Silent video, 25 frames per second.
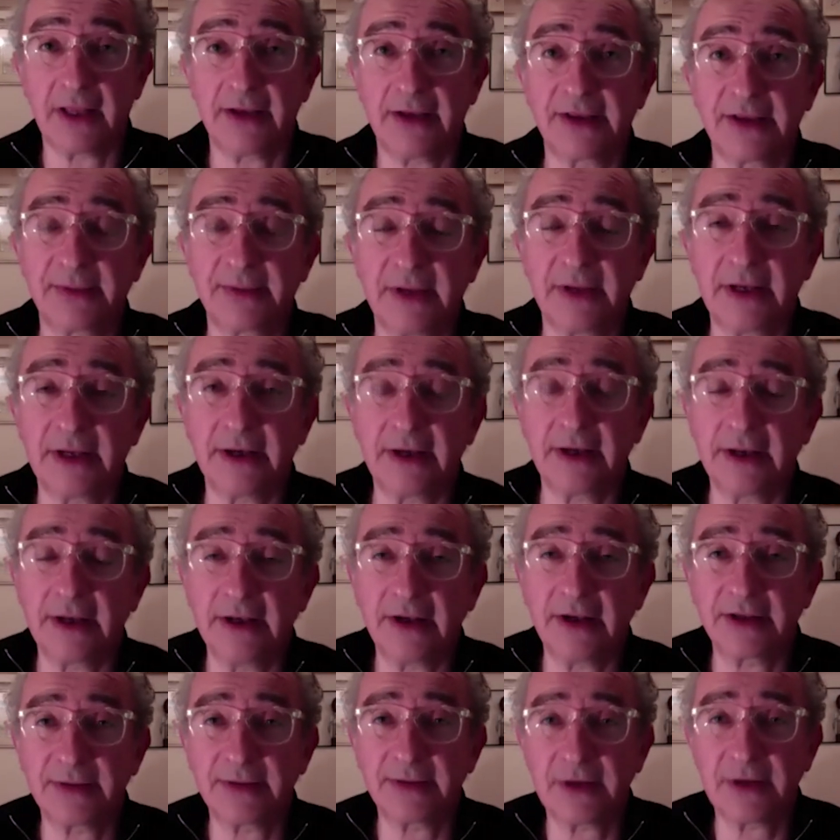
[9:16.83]
I spent a, you
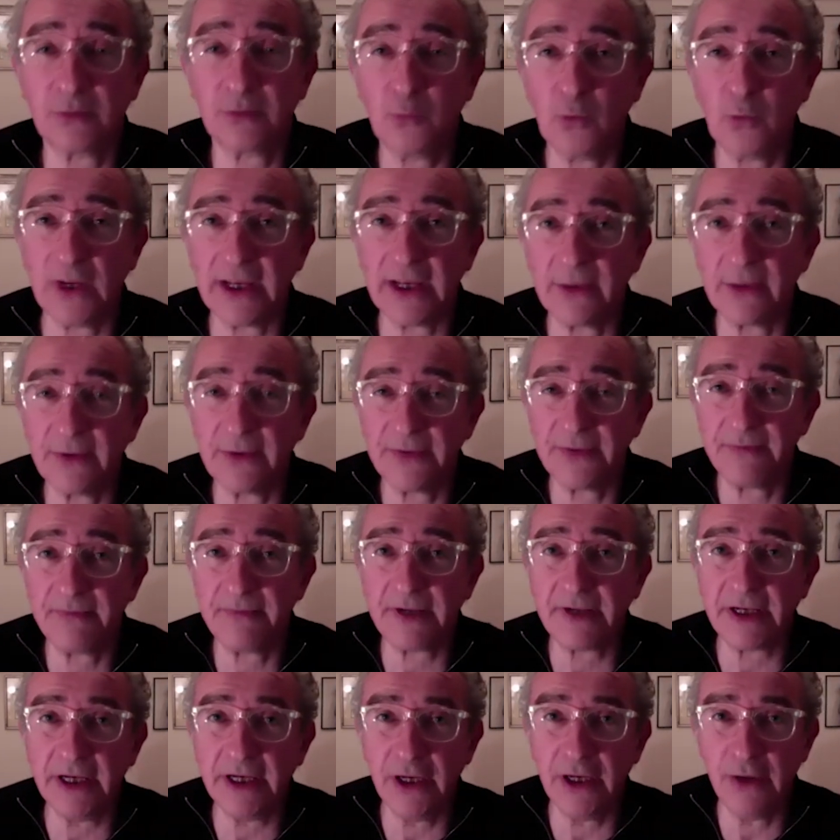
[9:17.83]
know, I spent a week with
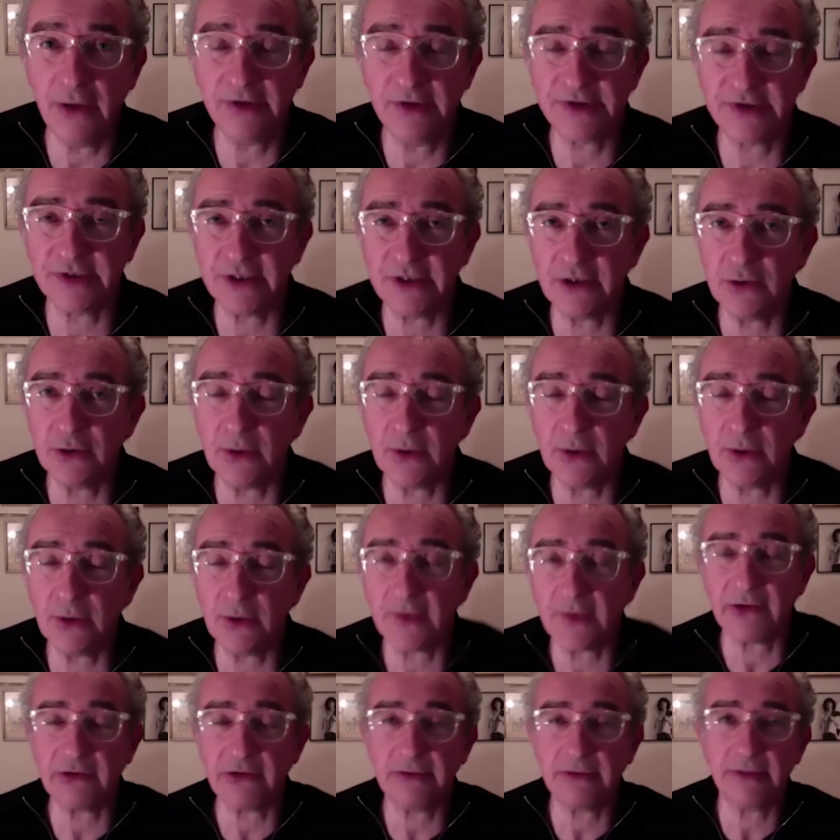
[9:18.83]
U two when
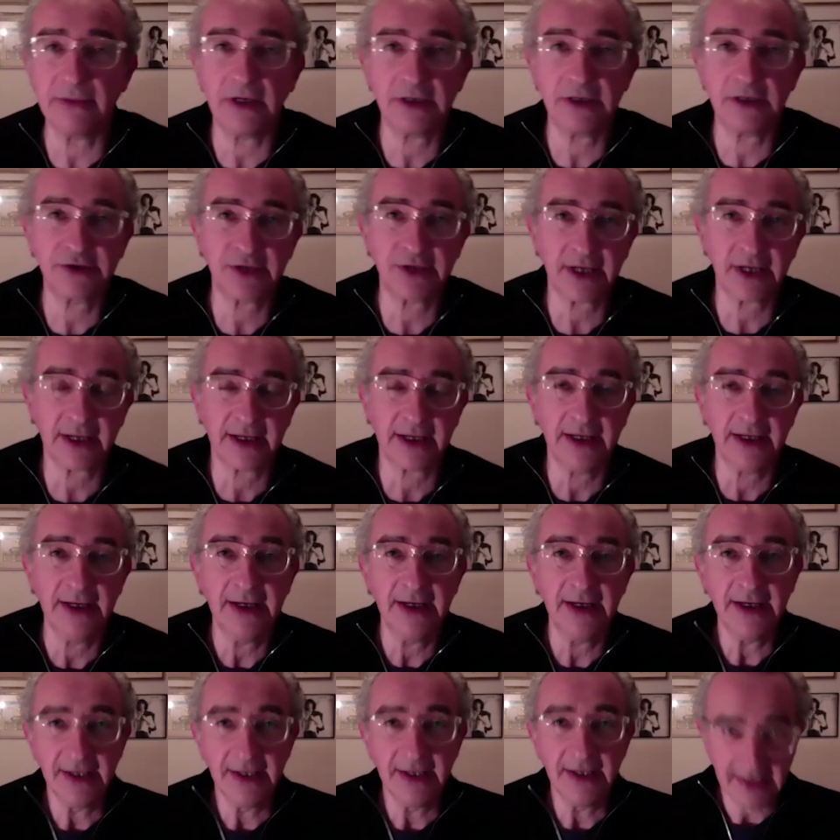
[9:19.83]
they were emerging, and
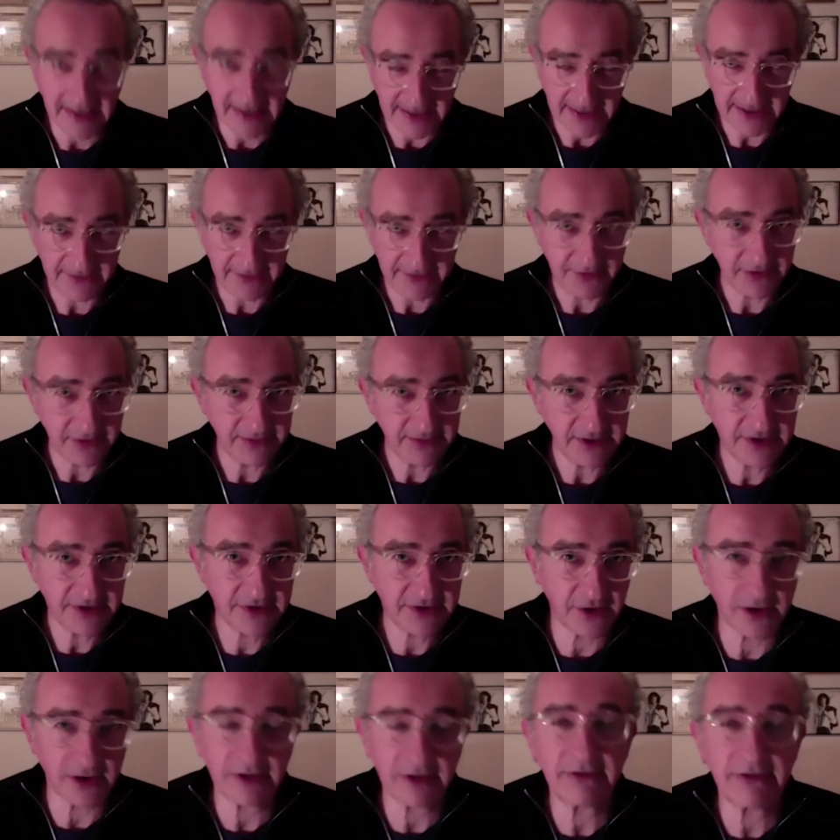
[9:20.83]
interviewed
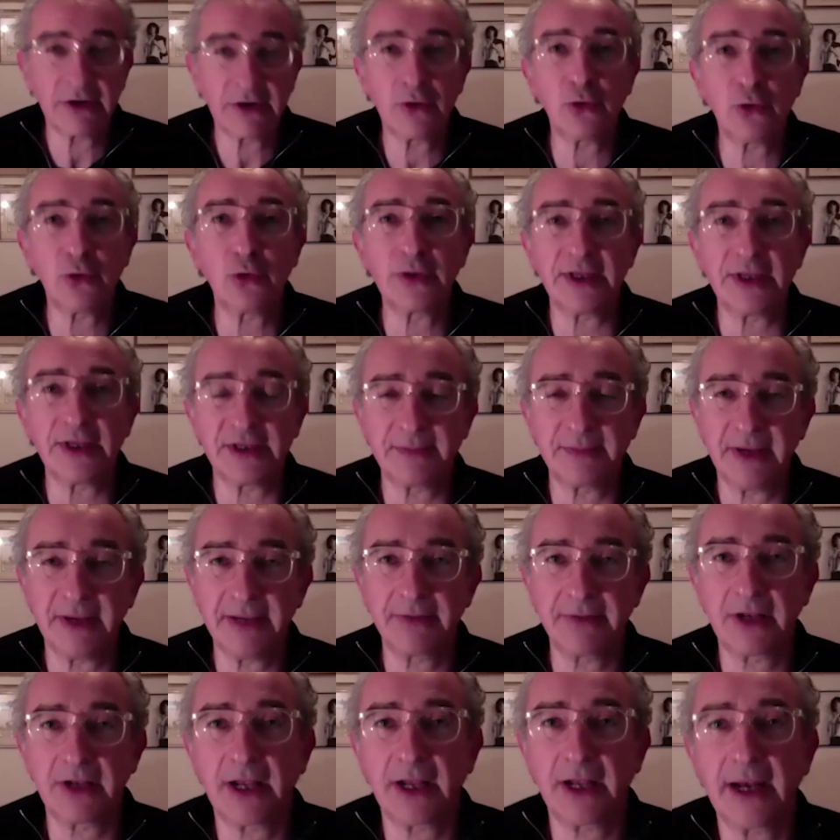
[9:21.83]
Madonna and all these
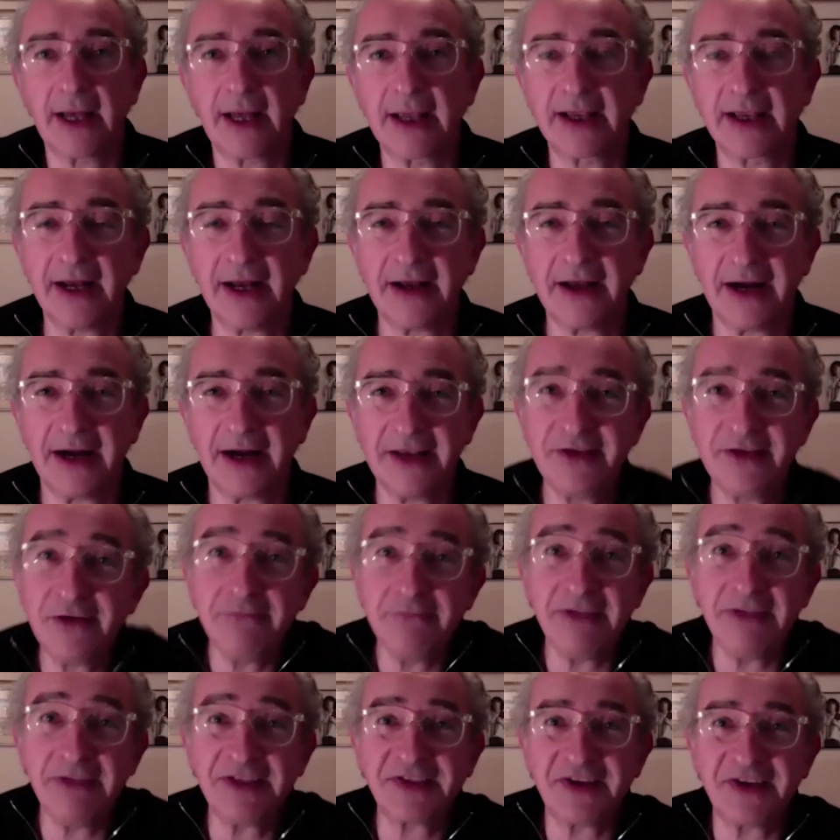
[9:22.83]
people. And I kind of, I do
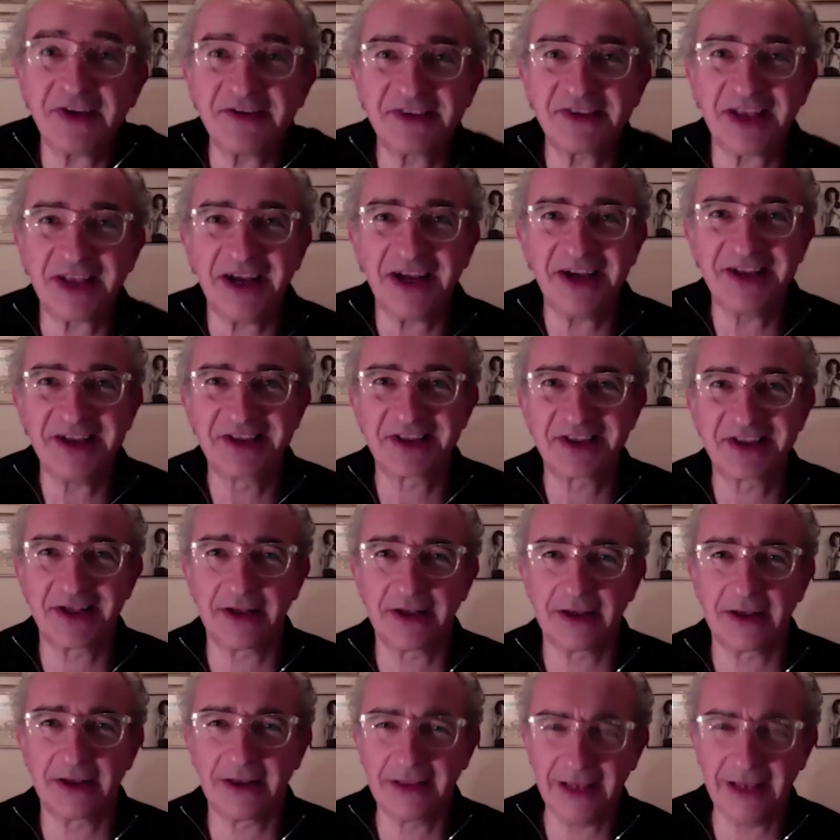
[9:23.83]
miss those days
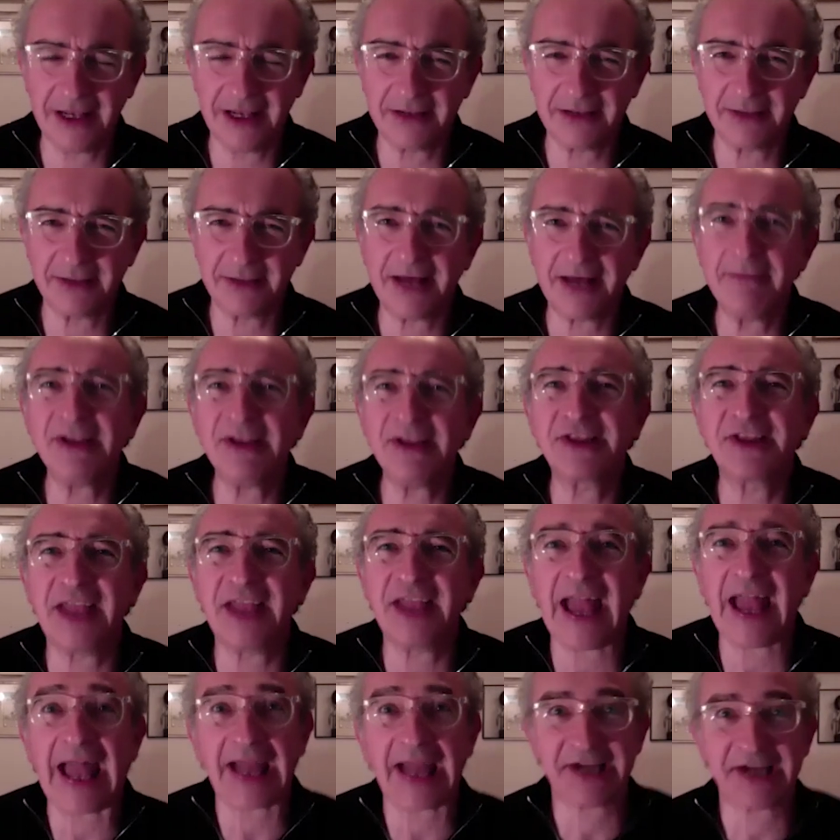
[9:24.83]
a little bit. I miss the
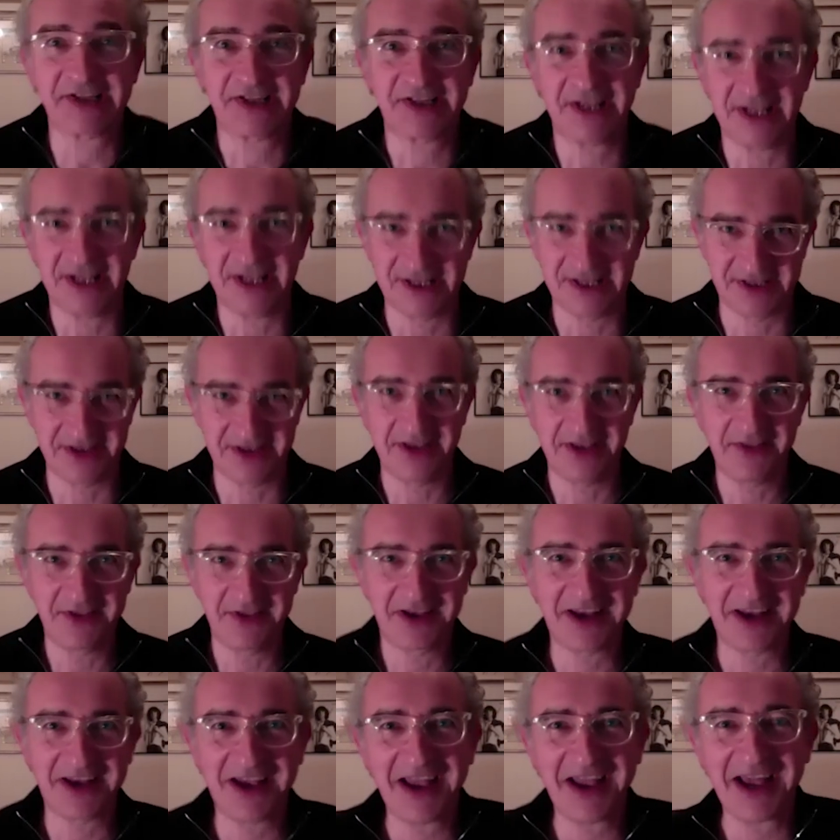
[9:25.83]
access
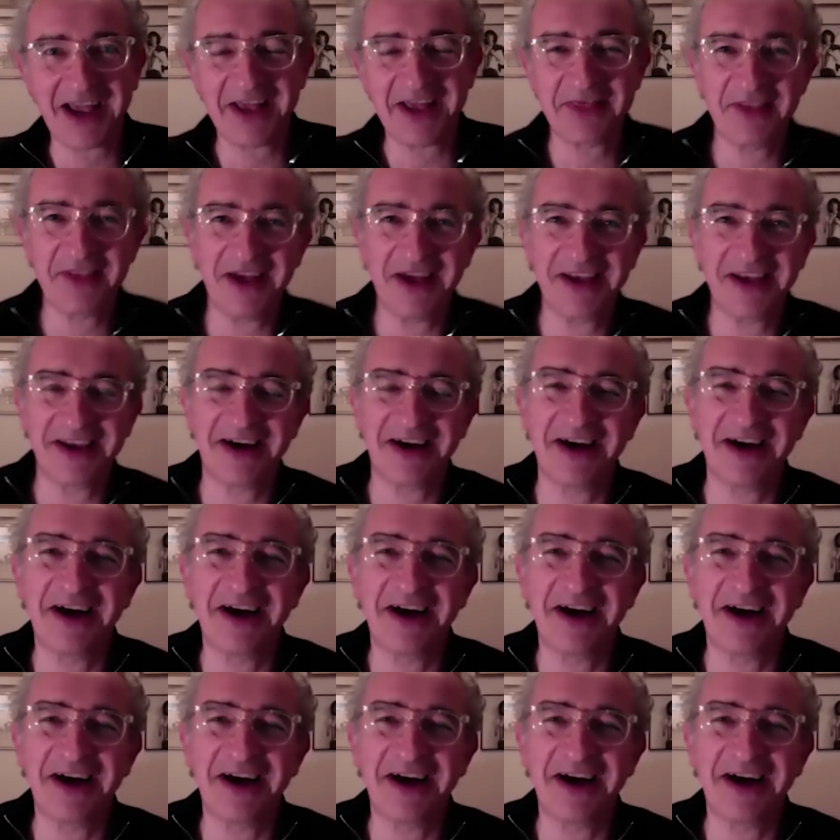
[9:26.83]
that I had then.